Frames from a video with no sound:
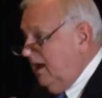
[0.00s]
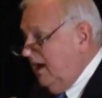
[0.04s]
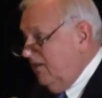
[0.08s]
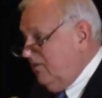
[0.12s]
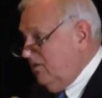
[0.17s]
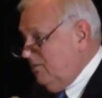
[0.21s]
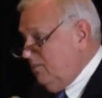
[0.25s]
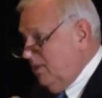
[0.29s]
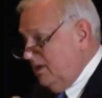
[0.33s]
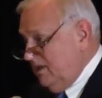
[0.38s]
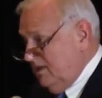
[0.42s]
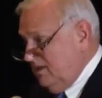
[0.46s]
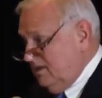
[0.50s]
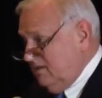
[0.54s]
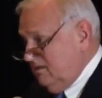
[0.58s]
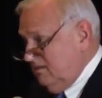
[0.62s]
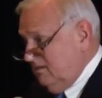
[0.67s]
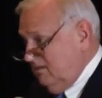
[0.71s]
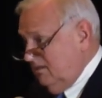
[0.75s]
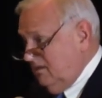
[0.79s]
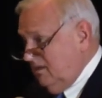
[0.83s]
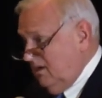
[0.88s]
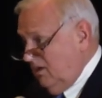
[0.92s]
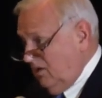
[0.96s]

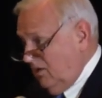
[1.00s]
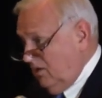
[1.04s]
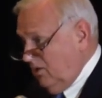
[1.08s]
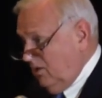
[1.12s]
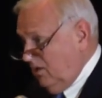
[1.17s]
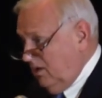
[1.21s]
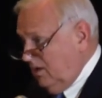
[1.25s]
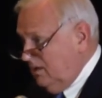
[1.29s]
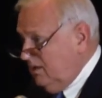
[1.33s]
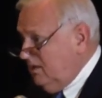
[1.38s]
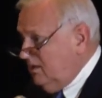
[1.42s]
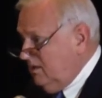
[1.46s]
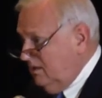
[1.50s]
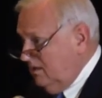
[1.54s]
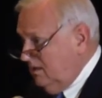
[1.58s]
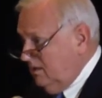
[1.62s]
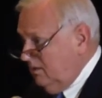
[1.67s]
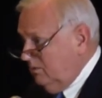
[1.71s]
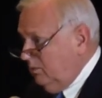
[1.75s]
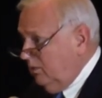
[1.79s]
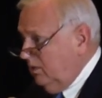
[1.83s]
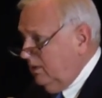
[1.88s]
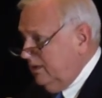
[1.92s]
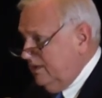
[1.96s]
Everybody's heard
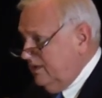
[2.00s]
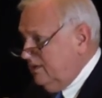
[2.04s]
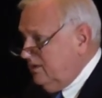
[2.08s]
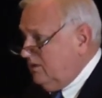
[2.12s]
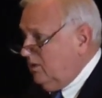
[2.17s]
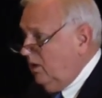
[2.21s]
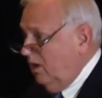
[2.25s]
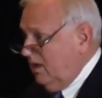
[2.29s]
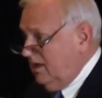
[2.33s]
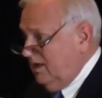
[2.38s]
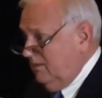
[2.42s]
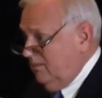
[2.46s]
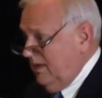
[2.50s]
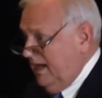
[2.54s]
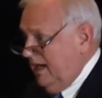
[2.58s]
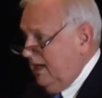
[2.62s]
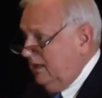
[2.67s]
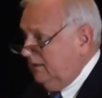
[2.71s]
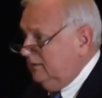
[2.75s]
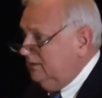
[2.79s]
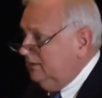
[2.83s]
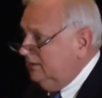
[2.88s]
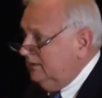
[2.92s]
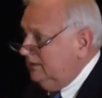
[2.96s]
police talk
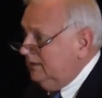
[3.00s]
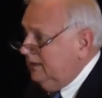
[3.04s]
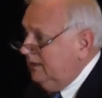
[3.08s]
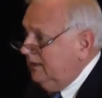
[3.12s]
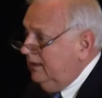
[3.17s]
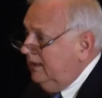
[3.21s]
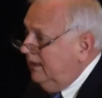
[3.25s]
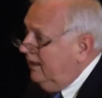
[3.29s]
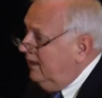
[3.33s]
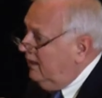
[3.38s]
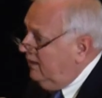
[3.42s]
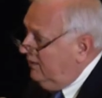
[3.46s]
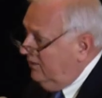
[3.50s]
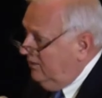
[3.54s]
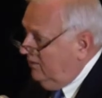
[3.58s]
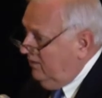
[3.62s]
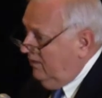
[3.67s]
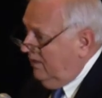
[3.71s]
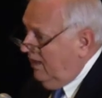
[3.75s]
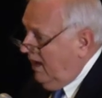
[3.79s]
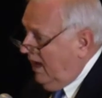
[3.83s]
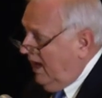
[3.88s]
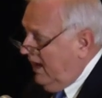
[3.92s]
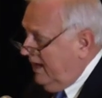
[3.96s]
about
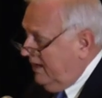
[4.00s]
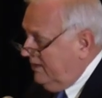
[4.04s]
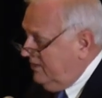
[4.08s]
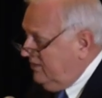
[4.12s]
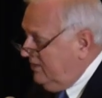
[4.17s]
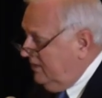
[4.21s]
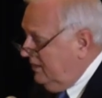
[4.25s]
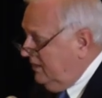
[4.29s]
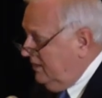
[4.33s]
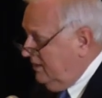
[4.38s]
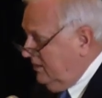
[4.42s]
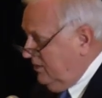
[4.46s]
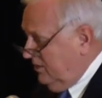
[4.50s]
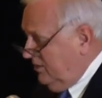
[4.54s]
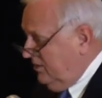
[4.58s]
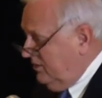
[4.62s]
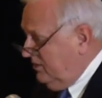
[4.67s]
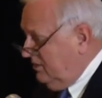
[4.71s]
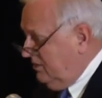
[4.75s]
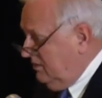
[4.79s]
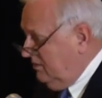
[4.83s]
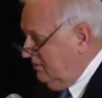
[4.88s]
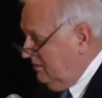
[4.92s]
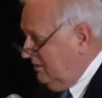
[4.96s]
eyes and
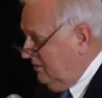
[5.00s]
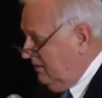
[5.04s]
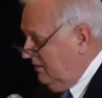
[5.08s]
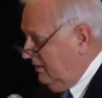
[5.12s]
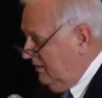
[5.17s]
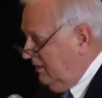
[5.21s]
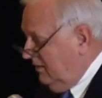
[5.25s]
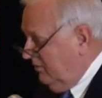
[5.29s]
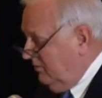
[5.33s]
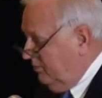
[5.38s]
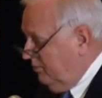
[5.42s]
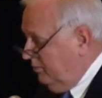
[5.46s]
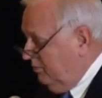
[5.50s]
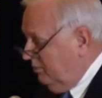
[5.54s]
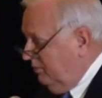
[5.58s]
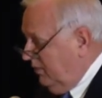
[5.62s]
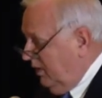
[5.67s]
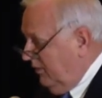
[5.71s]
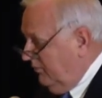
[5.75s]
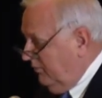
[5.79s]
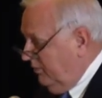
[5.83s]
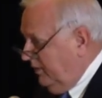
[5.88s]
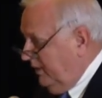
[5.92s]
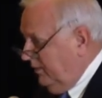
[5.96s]
ears
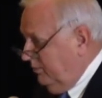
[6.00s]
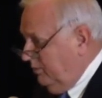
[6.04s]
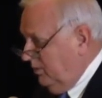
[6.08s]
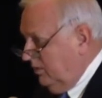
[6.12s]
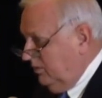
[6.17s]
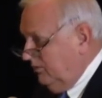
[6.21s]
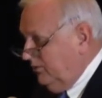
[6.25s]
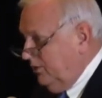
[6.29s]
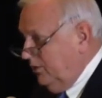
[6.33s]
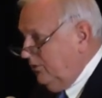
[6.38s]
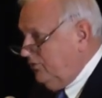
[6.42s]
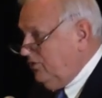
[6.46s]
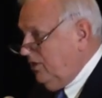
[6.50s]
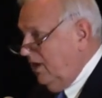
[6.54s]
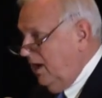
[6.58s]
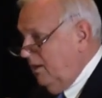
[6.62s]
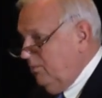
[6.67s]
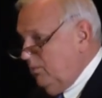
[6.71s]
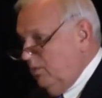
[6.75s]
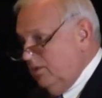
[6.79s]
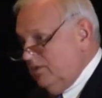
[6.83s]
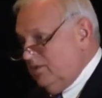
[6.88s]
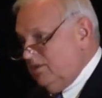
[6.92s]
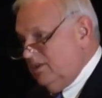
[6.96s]
of people. Your
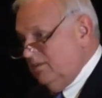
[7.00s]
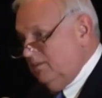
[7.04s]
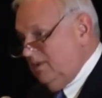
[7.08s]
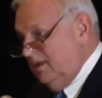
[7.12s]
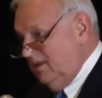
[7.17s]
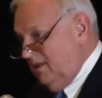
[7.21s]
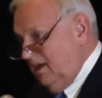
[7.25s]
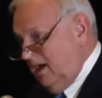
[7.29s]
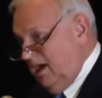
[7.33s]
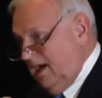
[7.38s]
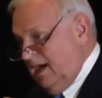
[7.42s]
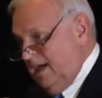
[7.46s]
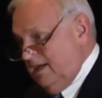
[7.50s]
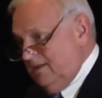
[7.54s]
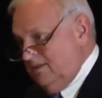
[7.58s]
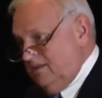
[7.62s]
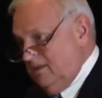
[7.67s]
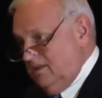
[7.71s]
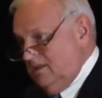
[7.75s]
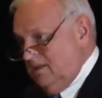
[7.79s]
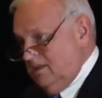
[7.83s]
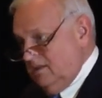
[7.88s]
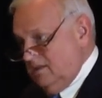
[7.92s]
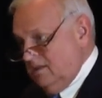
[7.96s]
job was to be the
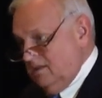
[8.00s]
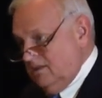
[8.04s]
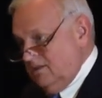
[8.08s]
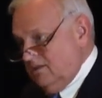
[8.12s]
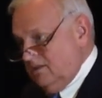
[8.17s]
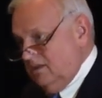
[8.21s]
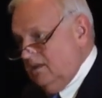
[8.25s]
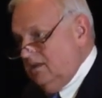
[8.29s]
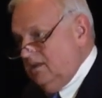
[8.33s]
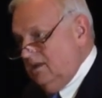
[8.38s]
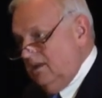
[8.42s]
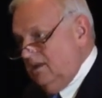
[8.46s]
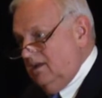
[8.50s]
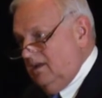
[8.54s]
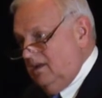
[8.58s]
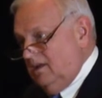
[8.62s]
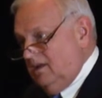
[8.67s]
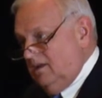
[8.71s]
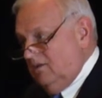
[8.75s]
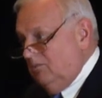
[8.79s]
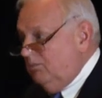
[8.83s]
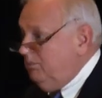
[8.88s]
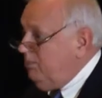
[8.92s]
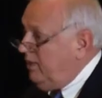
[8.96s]
eyes and ears,
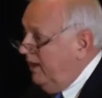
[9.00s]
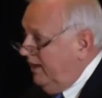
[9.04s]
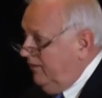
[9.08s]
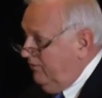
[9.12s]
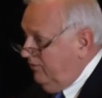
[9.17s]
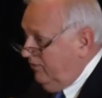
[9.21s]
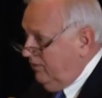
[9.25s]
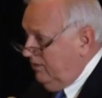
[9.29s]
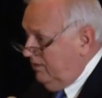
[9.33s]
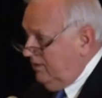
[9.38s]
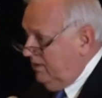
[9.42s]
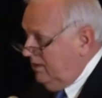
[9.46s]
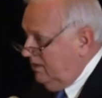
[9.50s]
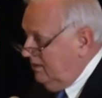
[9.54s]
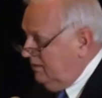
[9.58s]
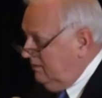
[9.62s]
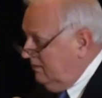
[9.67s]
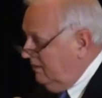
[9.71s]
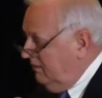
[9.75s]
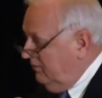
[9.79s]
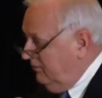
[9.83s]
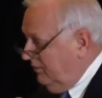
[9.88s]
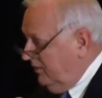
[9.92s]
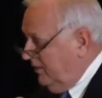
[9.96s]
pay for
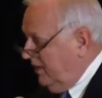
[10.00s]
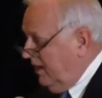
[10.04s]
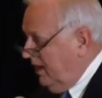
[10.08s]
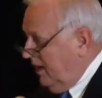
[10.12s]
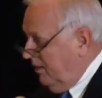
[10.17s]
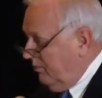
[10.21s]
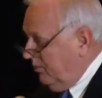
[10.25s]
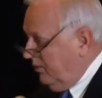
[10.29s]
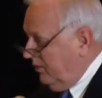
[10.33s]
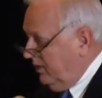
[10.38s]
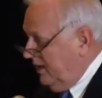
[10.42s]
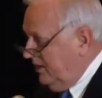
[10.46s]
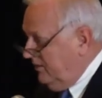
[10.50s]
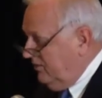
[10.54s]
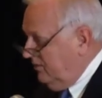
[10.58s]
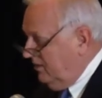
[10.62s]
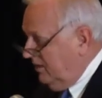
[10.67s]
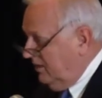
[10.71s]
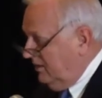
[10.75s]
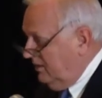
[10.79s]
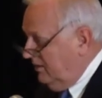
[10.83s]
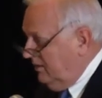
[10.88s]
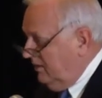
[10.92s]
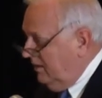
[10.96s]
the
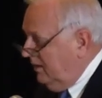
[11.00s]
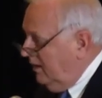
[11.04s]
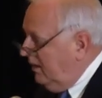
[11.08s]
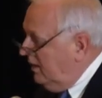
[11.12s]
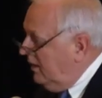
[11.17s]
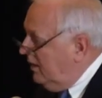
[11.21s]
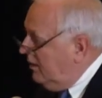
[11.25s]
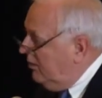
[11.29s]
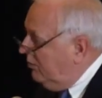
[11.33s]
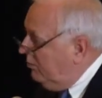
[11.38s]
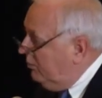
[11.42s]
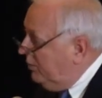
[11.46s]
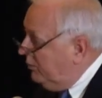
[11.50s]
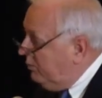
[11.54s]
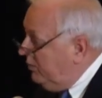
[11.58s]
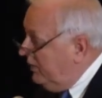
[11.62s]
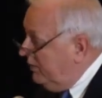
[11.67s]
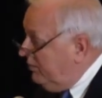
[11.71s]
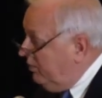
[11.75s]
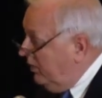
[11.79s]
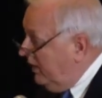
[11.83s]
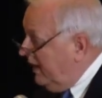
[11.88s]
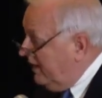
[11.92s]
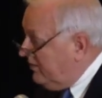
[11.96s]
operation. But
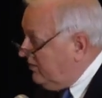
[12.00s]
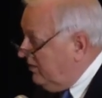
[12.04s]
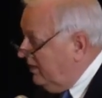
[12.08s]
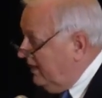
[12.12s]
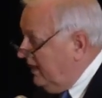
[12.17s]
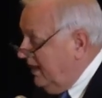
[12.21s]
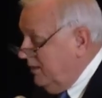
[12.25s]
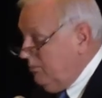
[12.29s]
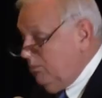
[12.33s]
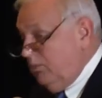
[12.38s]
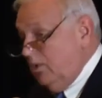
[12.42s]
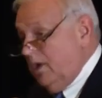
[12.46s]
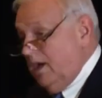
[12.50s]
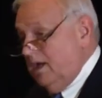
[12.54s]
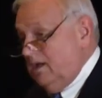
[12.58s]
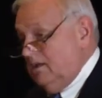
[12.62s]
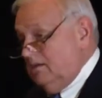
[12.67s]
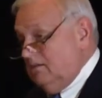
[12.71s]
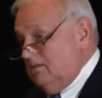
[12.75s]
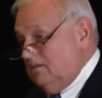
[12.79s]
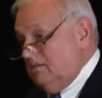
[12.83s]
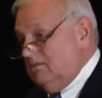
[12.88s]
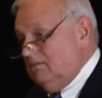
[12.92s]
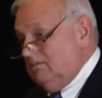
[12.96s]
people actually had
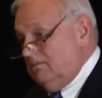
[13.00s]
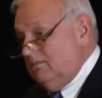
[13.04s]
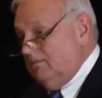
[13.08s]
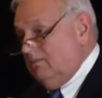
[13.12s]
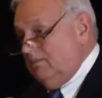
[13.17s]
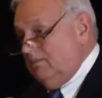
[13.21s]
brains,